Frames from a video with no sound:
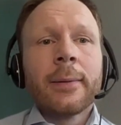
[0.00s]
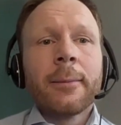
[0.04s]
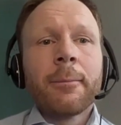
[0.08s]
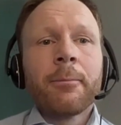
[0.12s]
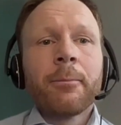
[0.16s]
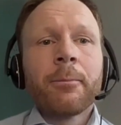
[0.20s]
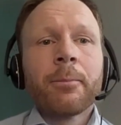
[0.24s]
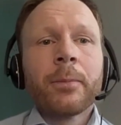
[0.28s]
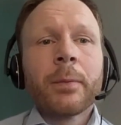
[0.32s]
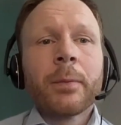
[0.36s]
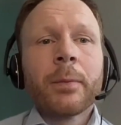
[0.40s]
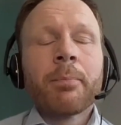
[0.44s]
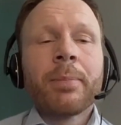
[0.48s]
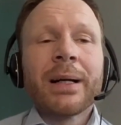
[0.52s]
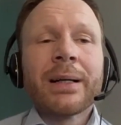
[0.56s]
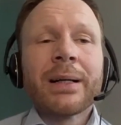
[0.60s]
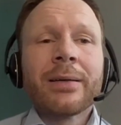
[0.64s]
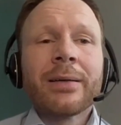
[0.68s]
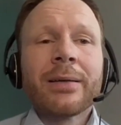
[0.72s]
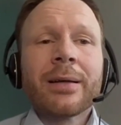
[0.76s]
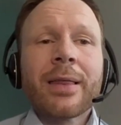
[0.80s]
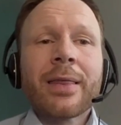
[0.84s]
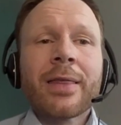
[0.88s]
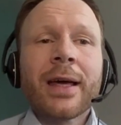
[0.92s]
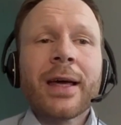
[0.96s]

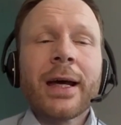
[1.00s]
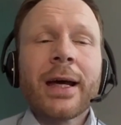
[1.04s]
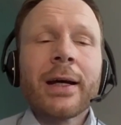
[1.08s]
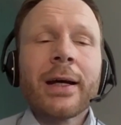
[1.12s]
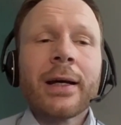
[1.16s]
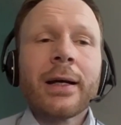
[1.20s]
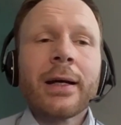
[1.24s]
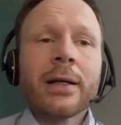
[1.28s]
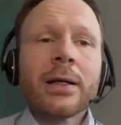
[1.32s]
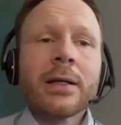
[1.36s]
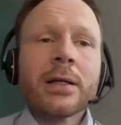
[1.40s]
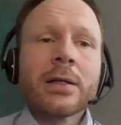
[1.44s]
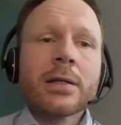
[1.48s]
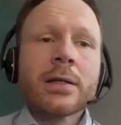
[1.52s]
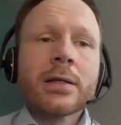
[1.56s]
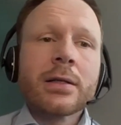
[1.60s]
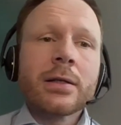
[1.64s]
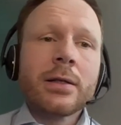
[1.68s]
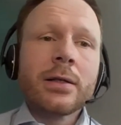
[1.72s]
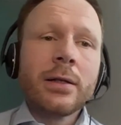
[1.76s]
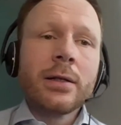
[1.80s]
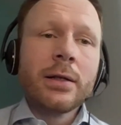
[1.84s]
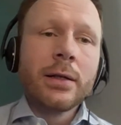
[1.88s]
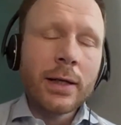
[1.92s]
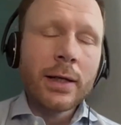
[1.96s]
But there
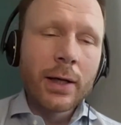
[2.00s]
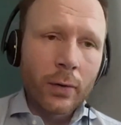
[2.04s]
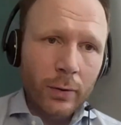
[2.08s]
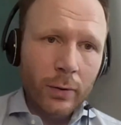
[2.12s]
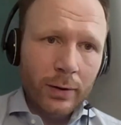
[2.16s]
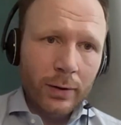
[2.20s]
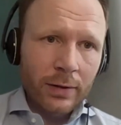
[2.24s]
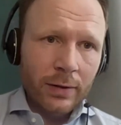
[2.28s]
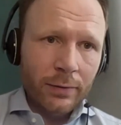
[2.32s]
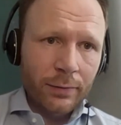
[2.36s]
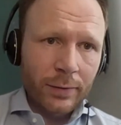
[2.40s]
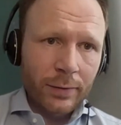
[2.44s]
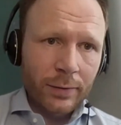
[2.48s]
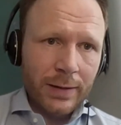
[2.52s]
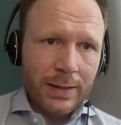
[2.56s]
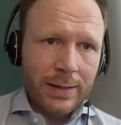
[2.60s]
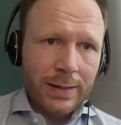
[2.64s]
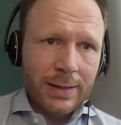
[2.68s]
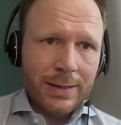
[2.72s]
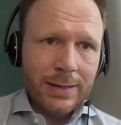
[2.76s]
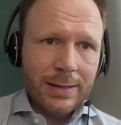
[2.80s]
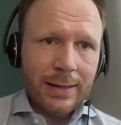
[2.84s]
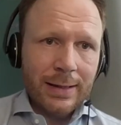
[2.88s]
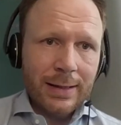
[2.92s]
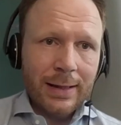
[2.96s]
is no
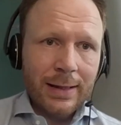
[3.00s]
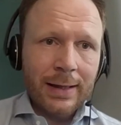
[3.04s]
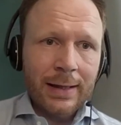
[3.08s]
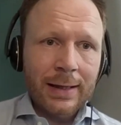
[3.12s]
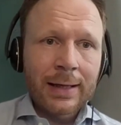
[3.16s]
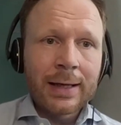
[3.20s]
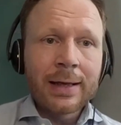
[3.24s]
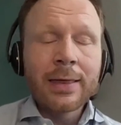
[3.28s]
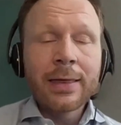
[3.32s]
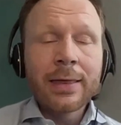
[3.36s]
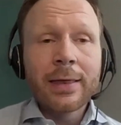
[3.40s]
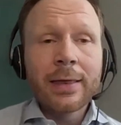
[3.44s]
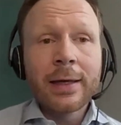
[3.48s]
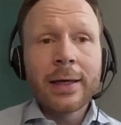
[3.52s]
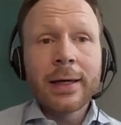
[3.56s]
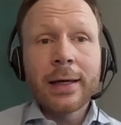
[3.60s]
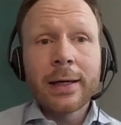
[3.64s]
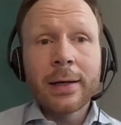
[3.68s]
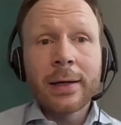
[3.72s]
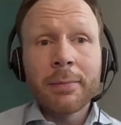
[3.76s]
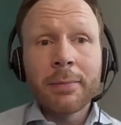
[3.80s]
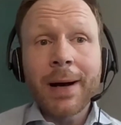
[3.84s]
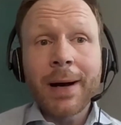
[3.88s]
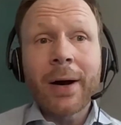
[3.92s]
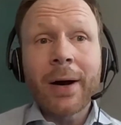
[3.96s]
difference in
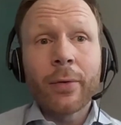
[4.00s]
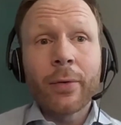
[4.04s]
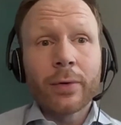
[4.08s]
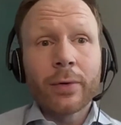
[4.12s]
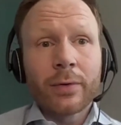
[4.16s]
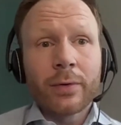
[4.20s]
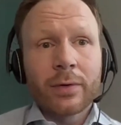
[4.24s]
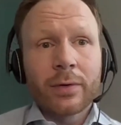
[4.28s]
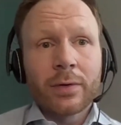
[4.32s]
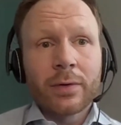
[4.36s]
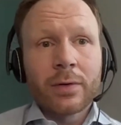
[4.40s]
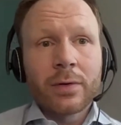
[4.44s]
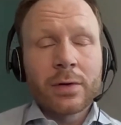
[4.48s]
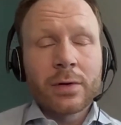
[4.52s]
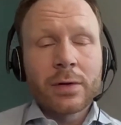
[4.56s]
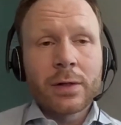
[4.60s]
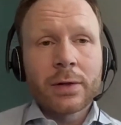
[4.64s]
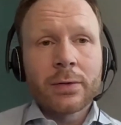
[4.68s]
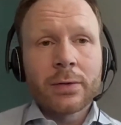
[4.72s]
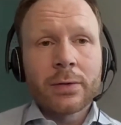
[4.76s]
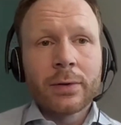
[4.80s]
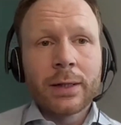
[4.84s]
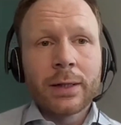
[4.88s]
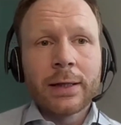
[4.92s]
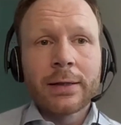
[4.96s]
the amount.
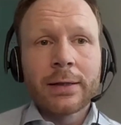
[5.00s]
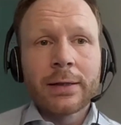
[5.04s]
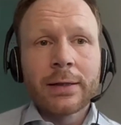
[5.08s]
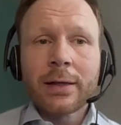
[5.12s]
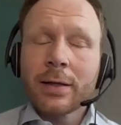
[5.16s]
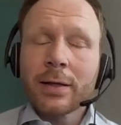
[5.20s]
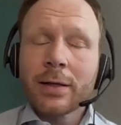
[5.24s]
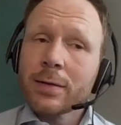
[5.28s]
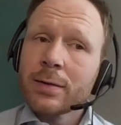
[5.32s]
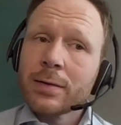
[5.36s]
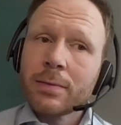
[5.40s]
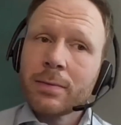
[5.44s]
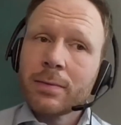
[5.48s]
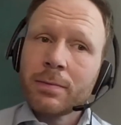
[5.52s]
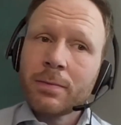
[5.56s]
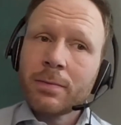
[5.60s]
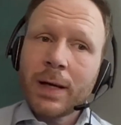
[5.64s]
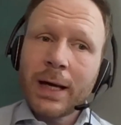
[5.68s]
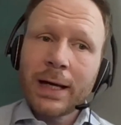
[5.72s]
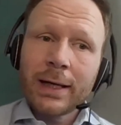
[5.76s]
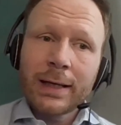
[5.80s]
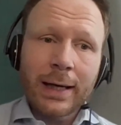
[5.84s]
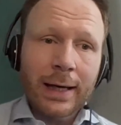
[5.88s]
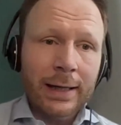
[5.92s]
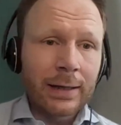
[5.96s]
So it
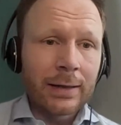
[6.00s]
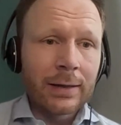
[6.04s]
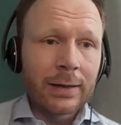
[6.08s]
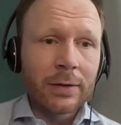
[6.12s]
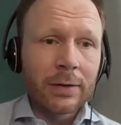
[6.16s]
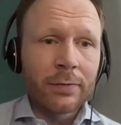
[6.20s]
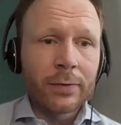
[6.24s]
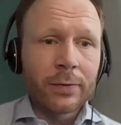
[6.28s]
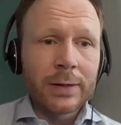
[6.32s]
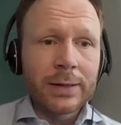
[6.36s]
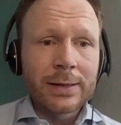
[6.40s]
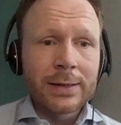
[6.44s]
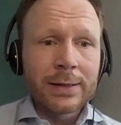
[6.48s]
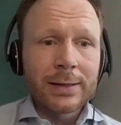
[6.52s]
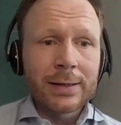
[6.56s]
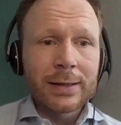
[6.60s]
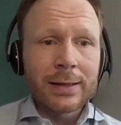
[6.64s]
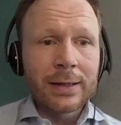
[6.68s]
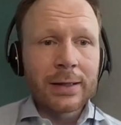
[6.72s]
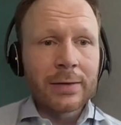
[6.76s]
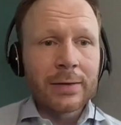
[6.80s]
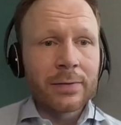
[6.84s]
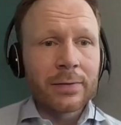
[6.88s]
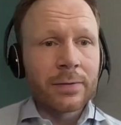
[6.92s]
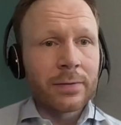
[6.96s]
doesn't make any
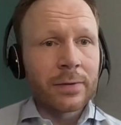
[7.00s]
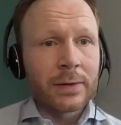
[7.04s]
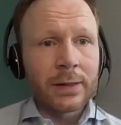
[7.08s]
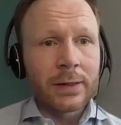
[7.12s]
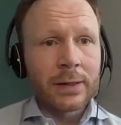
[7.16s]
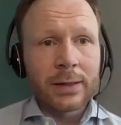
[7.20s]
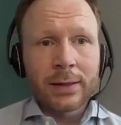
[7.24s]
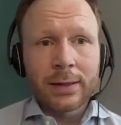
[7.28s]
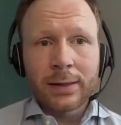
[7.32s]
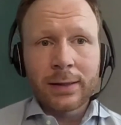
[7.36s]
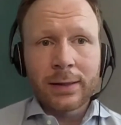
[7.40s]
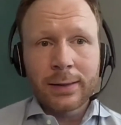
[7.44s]
difference if